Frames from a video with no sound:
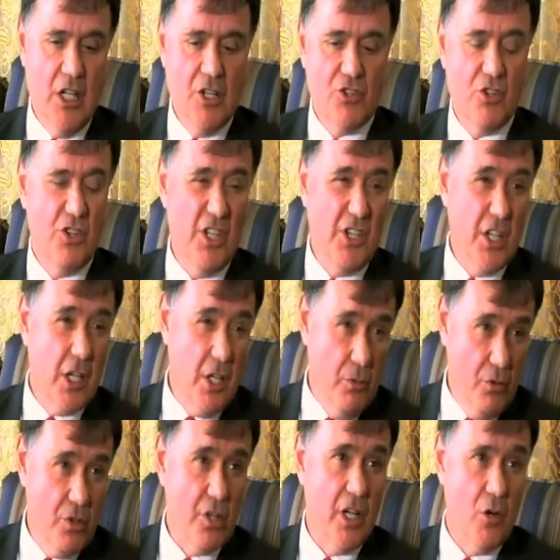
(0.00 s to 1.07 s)
so that the
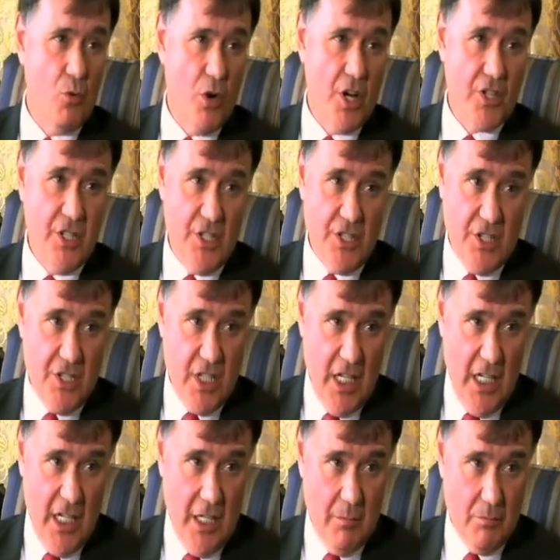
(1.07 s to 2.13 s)
community works as a
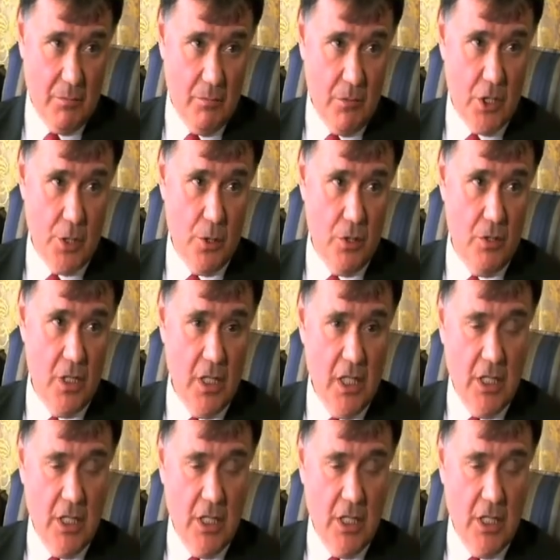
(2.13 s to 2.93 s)
team to